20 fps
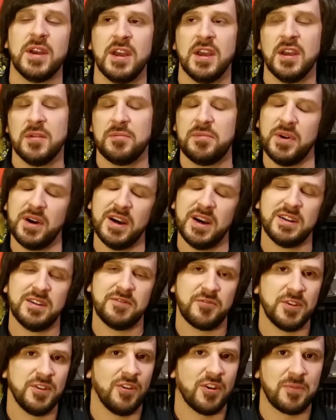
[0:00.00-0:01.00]
but if we
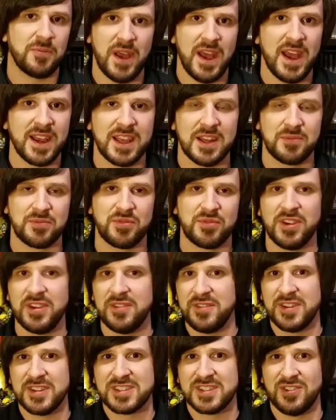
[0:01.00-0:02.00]
look back at
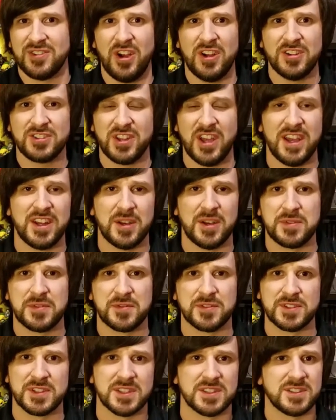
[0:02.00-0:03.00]
previous launch lineups for
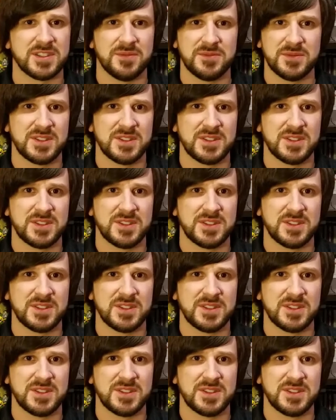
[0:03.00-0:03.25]
systems,